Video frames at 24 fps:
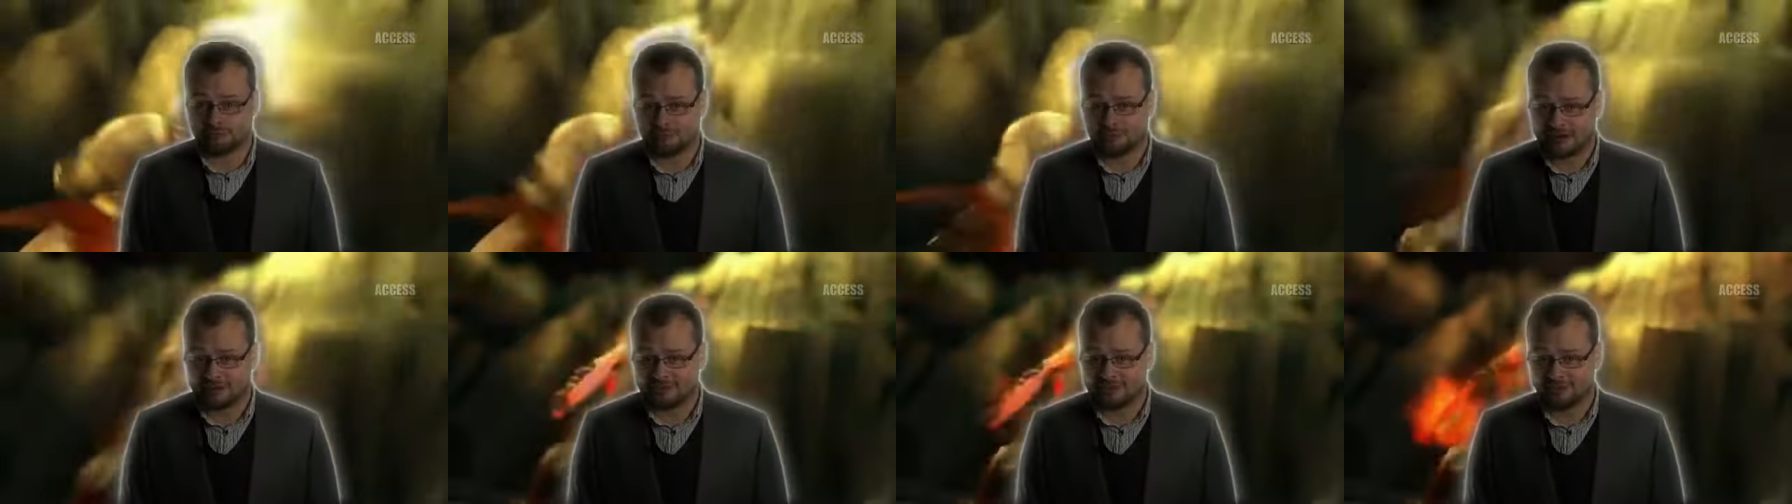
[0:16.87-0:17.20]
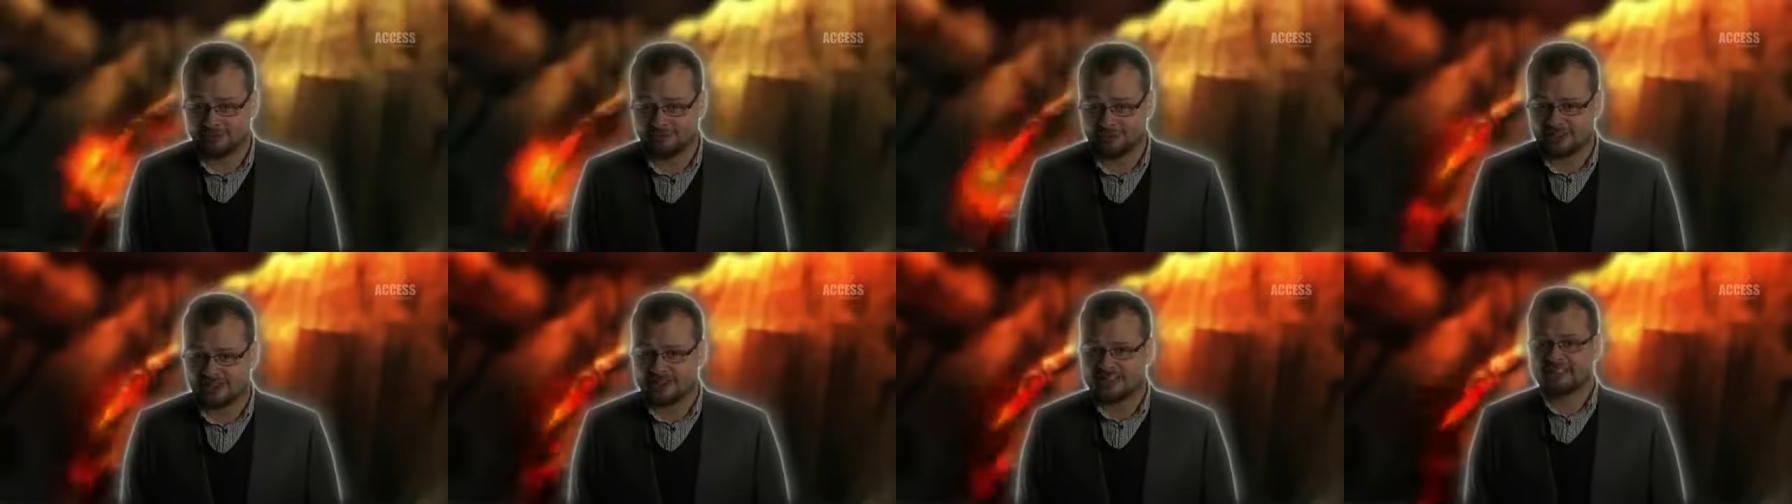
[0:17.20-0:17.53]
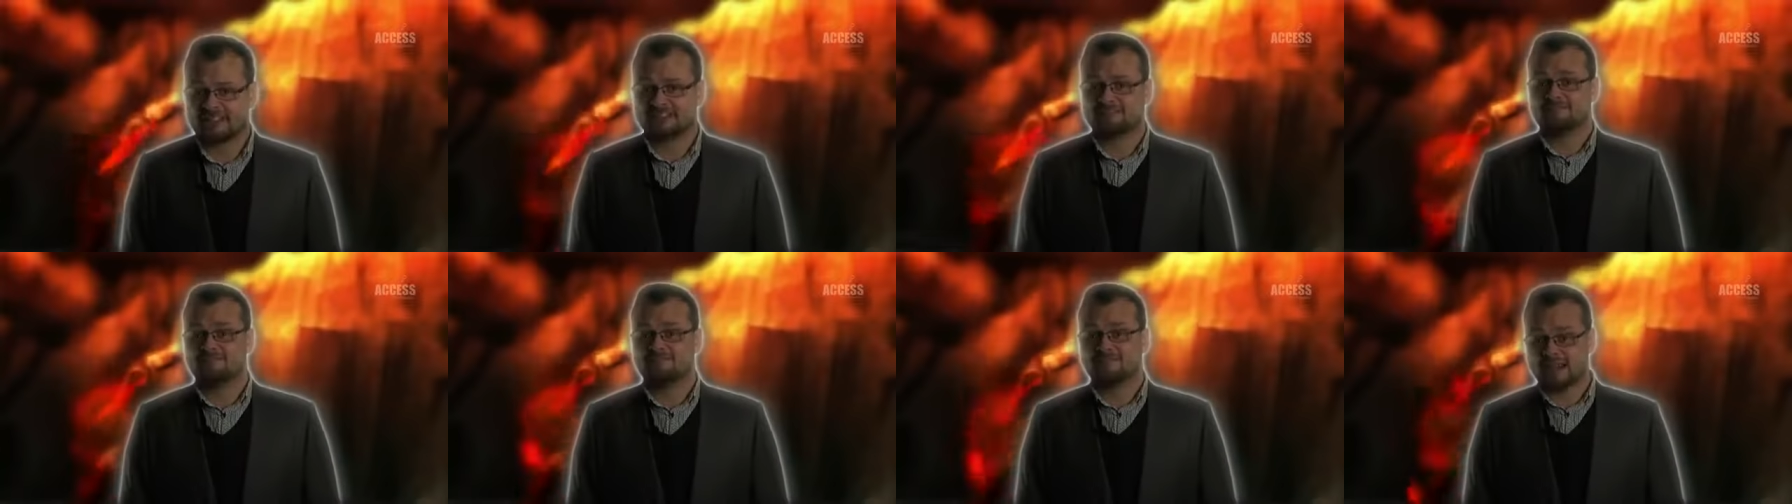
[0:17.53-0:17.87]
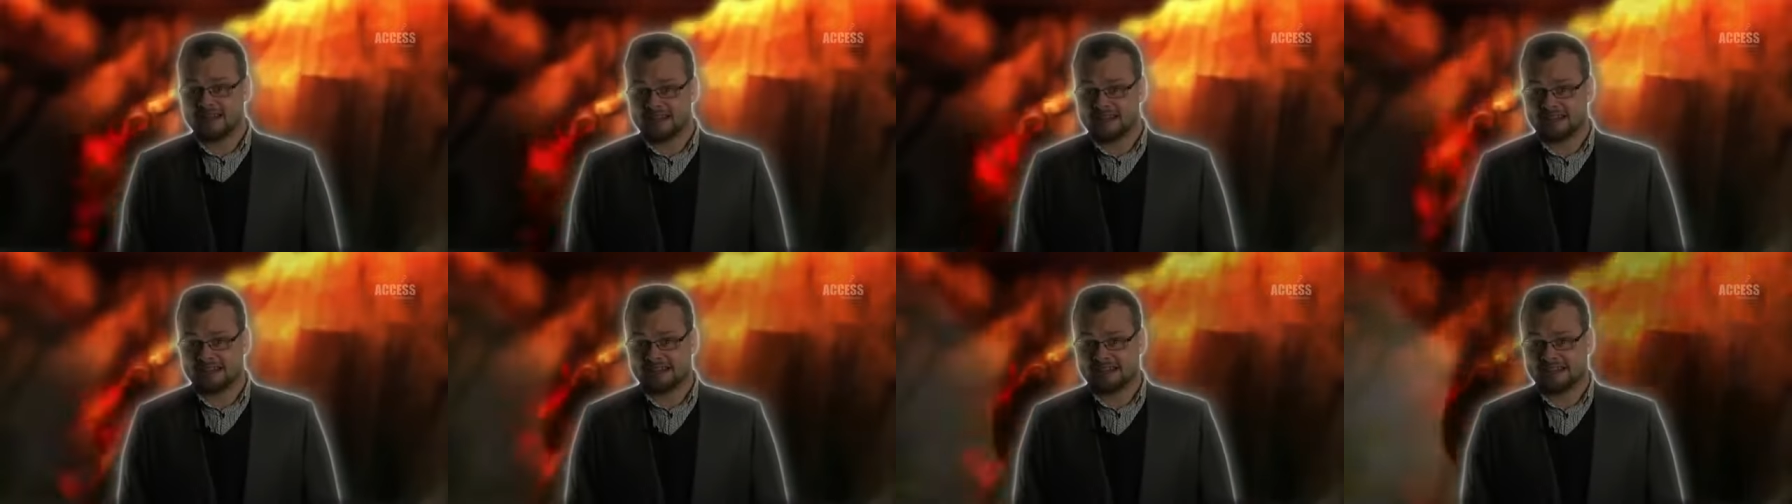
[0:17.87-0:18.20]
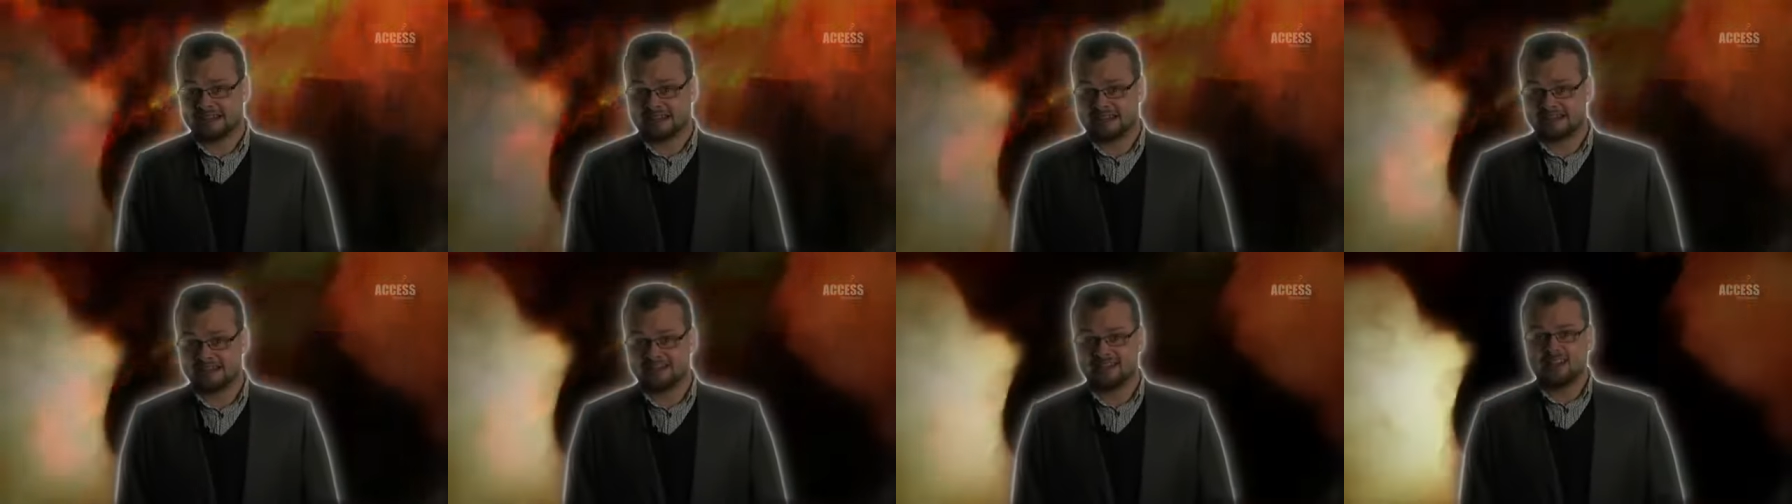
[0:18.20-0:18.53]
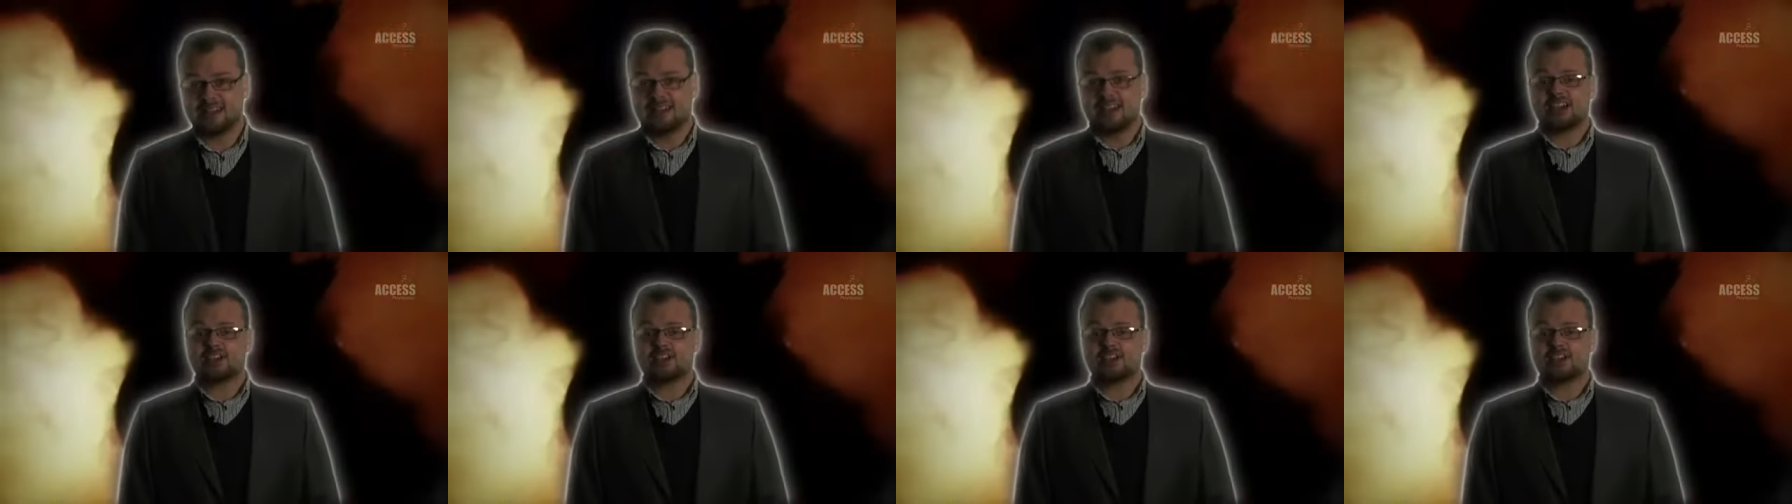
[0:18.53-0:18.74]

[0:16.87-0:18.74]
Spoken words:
of Kratos and his many killings,